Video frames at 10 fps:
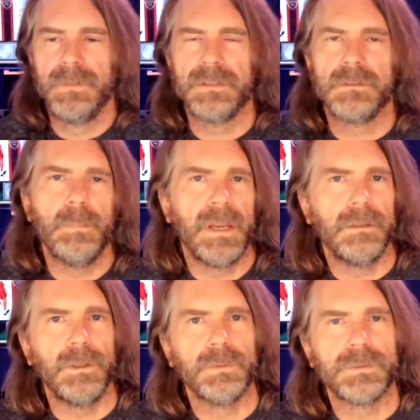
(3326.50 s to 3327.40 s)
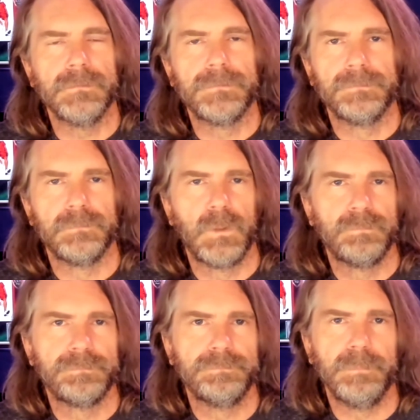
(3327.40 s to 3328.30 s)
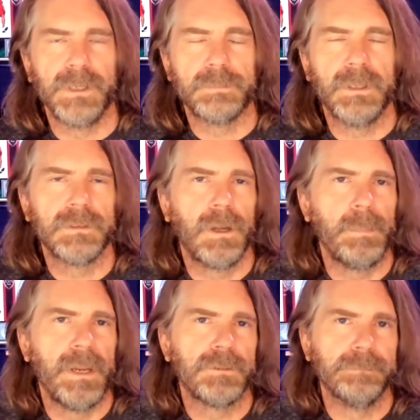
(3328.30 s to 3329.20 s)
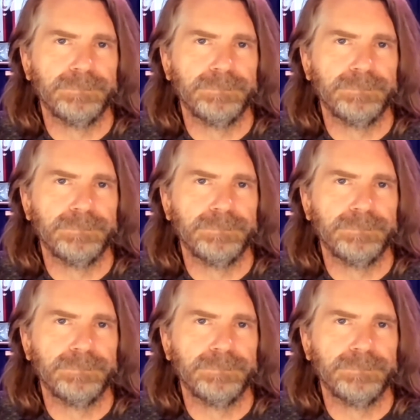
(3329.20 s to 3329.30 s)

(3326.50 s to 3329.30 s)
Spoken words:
the main use of mix bus automation.